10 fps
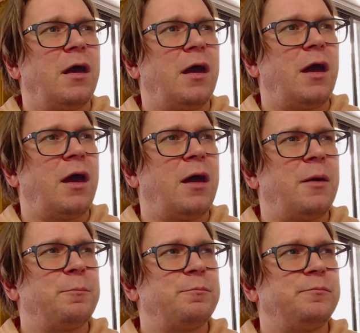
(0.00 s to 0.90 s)

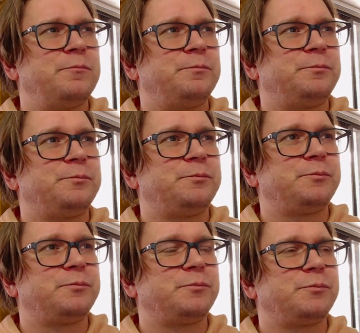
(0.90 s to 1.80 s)
I'm
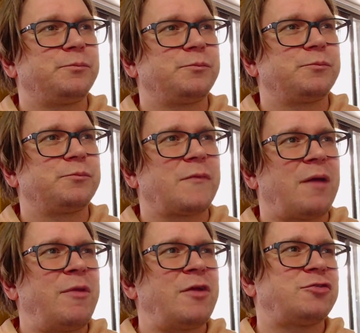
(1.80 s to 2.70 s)

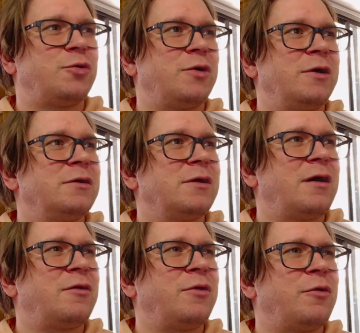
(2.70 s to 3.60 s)
not sure. I
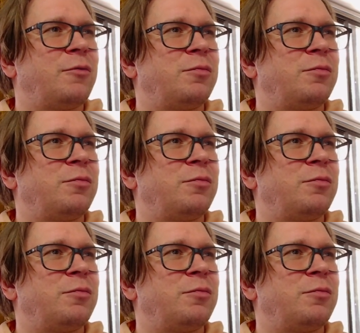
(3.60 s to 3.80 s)
don't know.